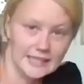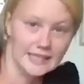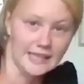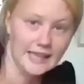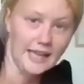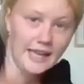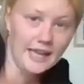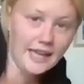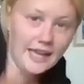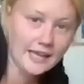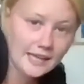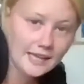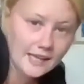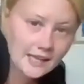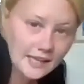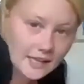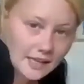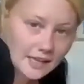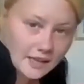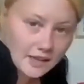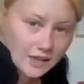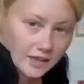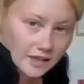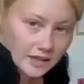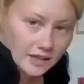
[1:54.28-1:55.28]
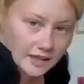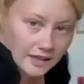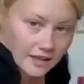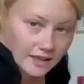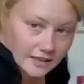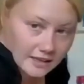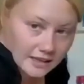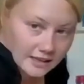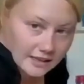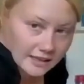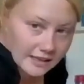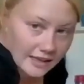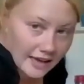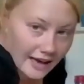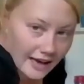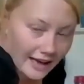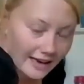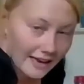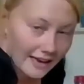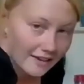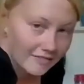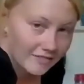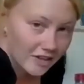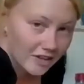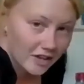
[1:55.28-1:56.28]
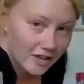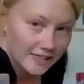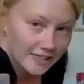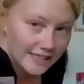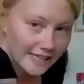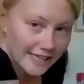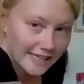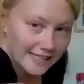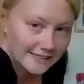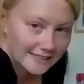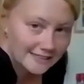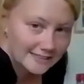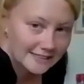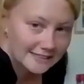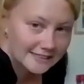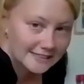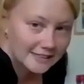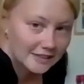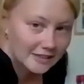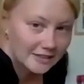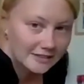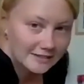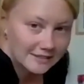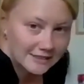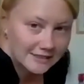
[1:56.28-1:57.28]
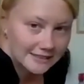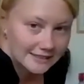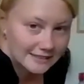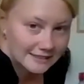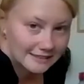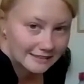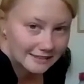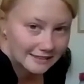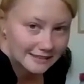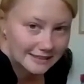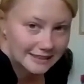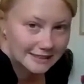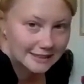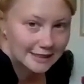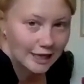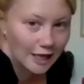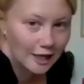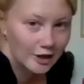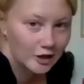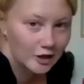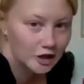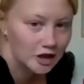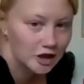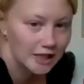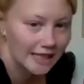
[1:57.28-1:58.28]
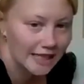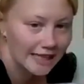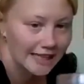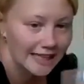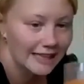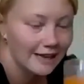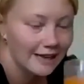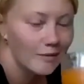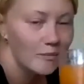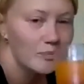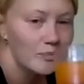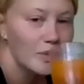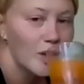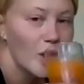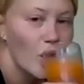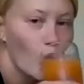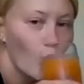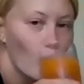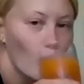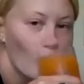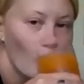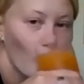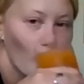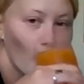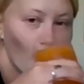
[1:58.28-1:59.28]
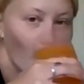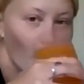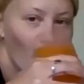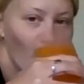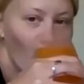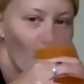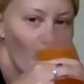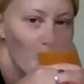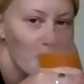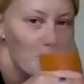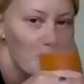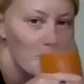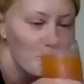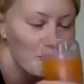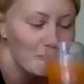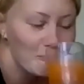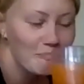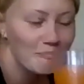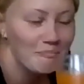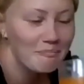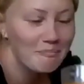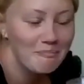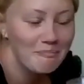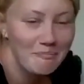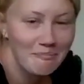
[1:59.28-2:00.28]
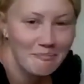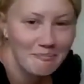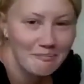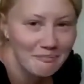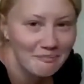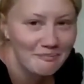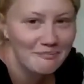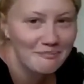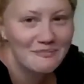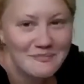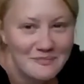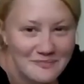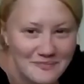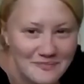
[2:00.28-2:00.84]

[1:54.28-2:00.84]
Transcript: that? And I've got an instant slushy. Right,